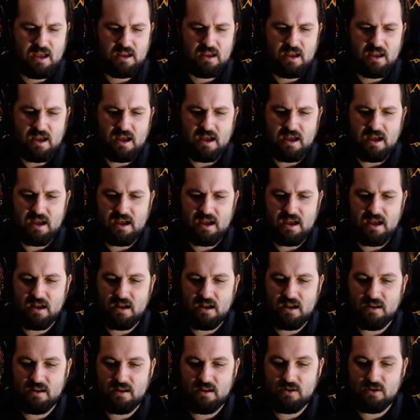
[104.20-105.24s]

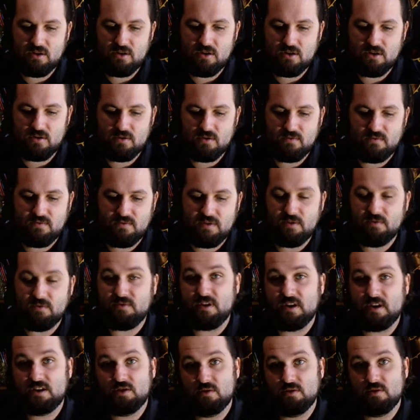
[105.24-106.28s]
feel
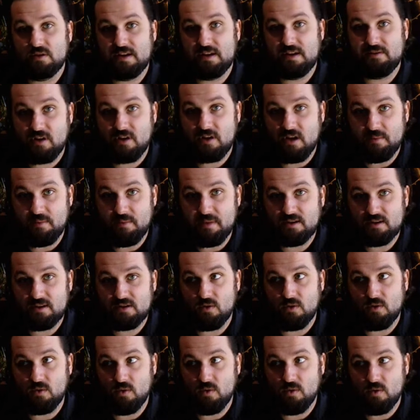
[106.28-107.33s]
free to leave a comment
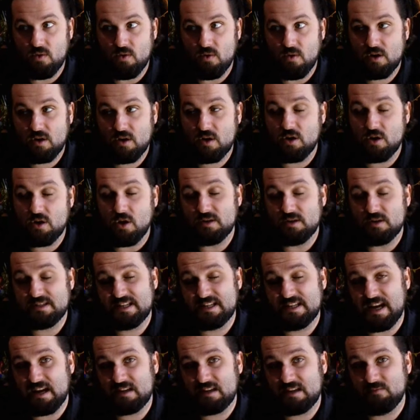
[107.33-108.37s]
or
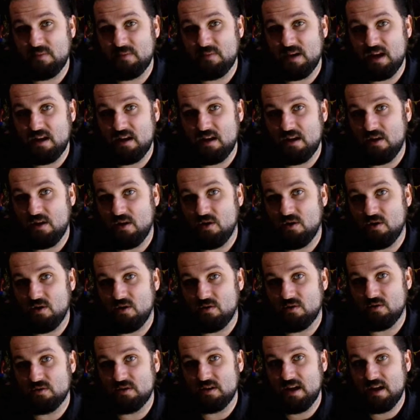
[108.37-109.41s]
contact me
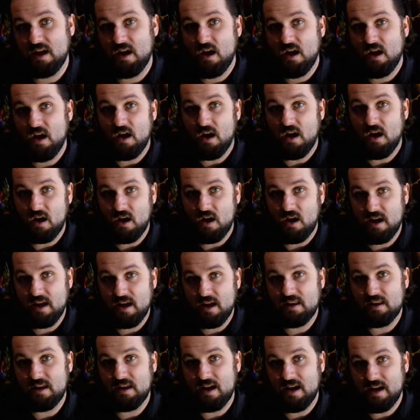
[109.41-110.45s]
on
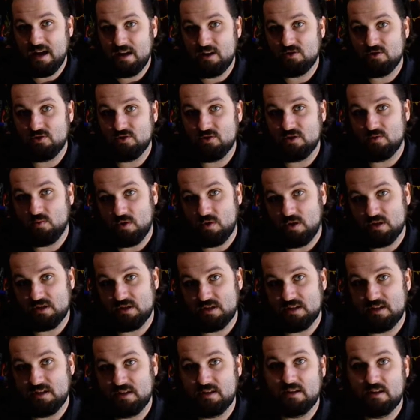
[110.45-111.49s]
Iron Adrian
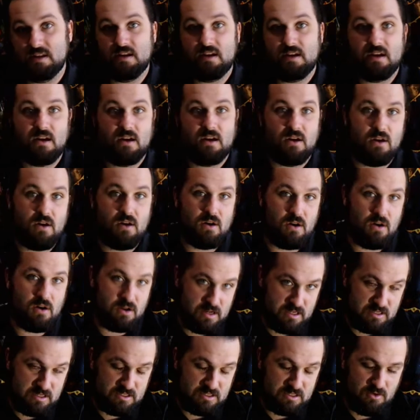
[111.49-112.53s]
Watson on
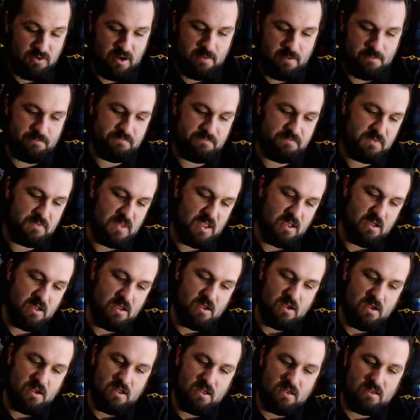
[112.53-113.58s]
Instagram.
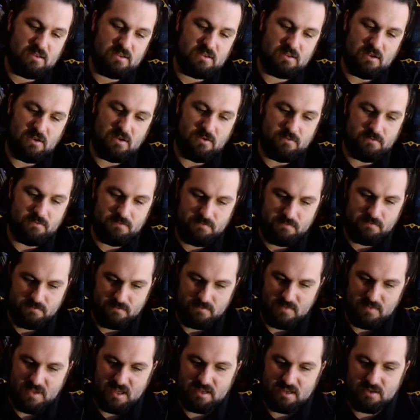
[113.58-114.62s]
So
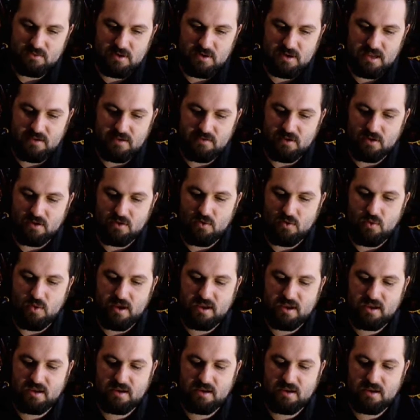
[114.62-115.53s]
I just want to give you a quick